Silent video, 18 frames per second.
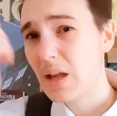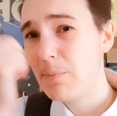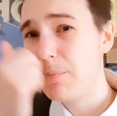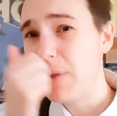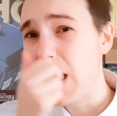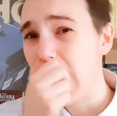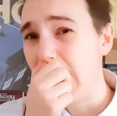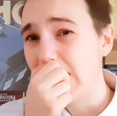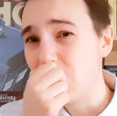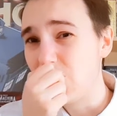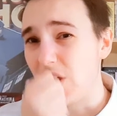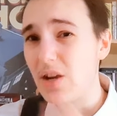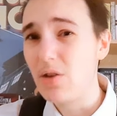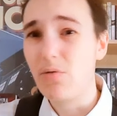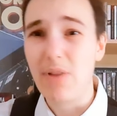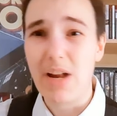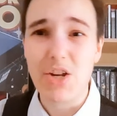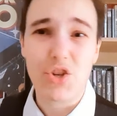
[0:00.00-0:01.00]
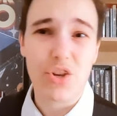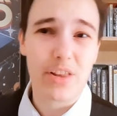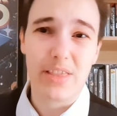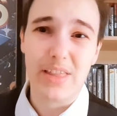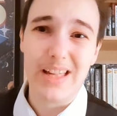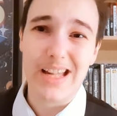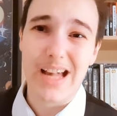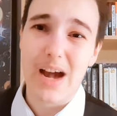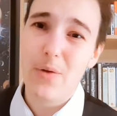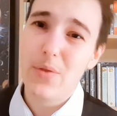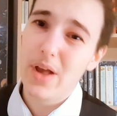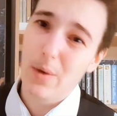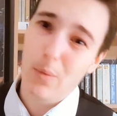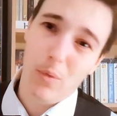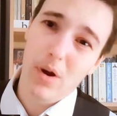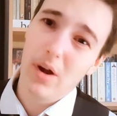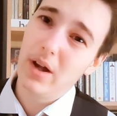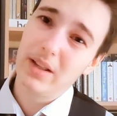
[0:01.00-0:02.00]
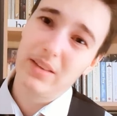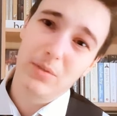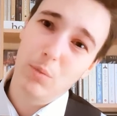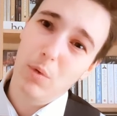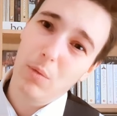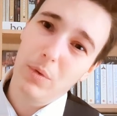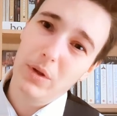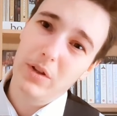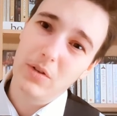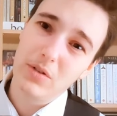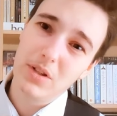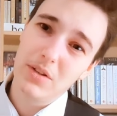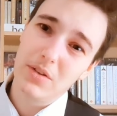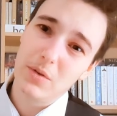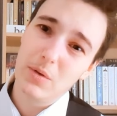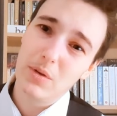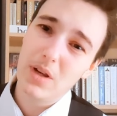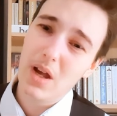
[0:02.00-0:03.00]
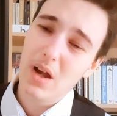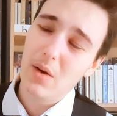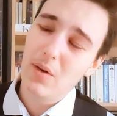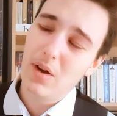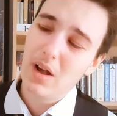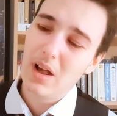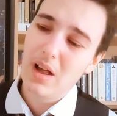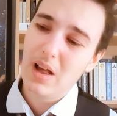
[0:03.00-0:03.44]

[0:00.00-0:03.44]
bi-generation thing, how that works and what we're gonna do now.